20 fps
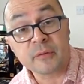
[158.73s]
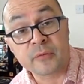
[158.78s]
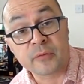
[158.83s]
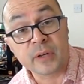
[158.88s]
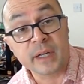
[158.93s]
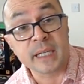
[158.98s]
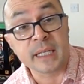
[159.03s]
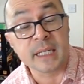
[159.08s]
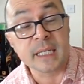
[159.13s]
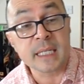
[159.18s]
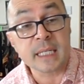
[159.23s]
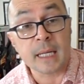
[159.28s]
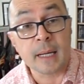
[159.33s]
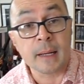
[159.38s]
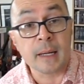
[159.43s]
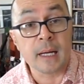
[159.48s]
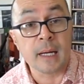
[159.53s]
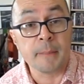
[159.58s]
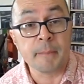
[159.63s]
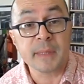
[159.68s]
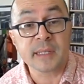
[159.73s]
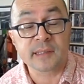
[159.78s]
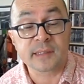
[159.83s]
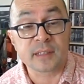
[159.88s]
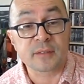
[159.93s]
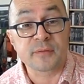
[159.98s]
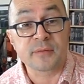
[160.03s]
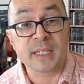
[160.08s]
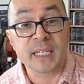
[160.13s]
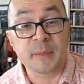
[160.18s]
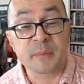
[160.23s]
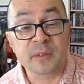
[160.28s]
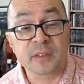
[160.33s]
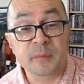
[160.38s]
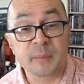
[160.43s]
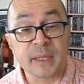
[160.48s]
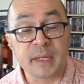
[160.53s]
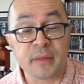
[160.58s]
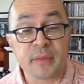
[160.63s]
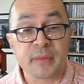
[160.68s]
friend Mr. Philip
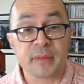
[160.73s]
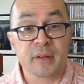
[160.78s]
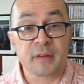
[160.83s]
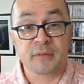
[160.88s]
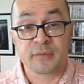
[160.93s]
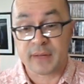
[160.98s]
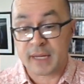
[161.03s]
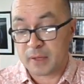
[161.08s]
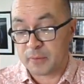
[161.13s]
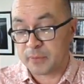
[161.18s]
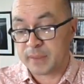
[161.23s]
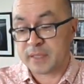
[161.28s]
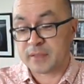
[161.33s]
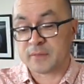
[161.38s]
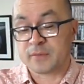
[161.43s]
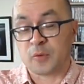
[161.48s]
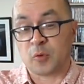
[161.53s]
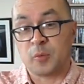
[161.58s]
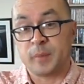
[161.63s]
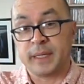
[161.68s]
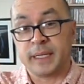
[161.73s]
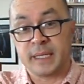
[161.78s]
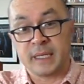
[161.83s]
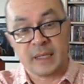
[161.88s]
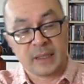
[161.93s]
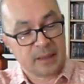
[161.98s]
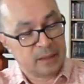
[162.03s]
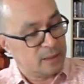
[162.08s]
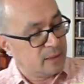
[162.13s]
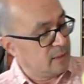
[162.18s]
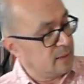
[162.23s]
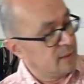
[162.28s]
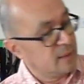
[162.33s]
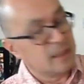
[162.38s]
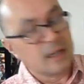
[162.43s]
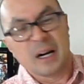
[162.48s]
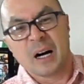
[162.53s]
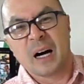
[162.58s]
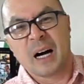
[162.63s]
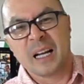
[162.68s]
Smith found this for me.
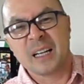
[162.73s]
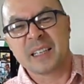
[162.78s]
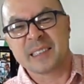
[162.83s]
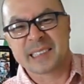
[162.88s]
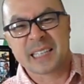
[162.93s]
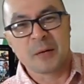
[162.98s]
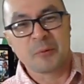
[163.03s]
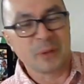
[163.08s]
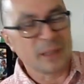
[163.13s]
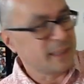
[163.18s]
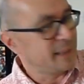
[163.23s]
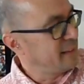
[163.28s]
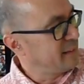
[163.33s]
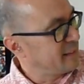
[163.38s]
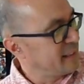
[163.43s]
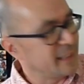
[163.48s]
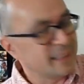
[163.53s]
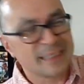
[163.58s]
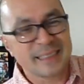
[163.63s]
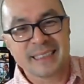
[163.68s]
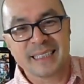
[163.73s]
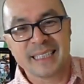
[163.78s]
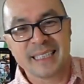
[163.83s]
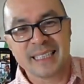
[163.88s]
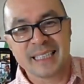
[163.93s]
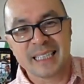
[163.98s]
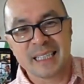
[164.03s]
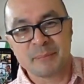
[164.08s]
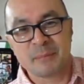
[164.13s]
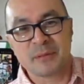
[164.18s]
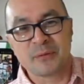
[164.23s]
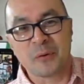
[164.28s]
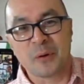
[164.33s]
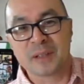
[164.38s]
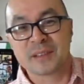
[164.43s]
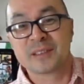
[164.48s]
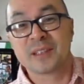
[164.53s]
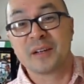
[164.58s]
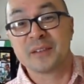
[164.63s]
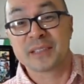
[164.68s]
I like to get one of these in before
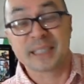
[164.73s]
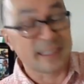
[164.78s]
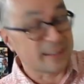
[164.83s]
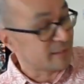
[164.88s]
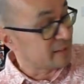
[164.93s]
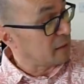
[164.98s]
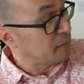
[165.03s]
I start on the Kiss